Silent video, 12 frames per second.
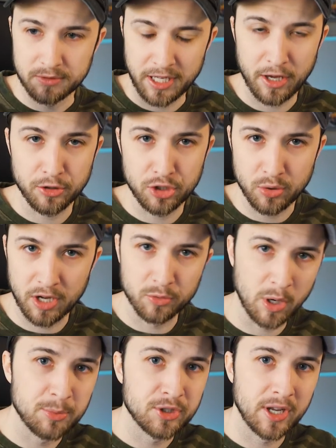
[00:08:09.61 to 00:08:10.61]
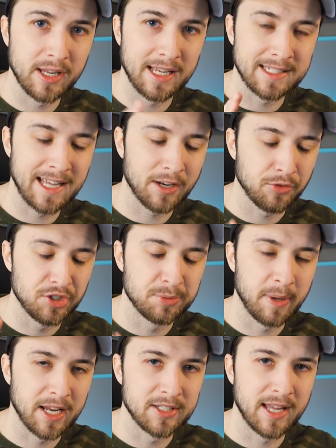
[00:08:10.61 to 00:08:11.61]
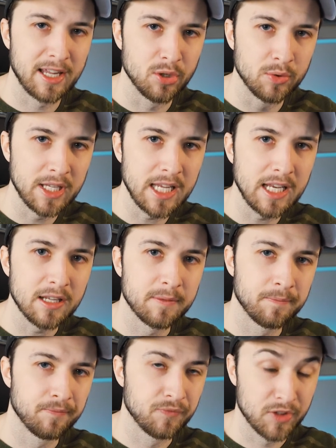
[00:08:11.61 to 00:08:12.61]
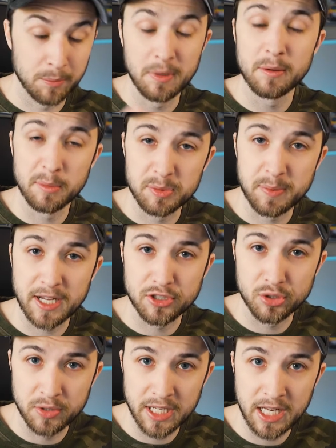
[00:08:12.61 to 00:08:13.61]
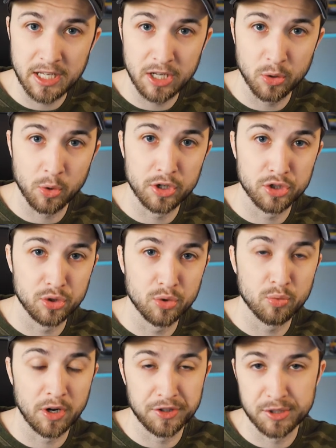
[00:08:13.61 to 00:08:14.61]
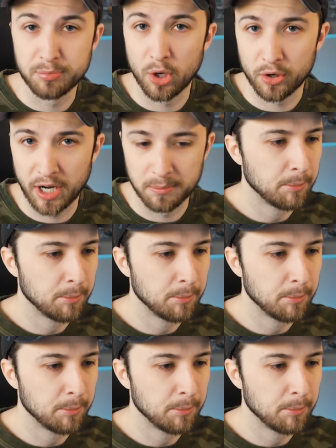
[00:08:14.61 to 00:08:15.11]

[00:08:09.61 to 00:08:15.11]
tells you on the website exactly the specs that you need, the minimum specs you need in order to run this program.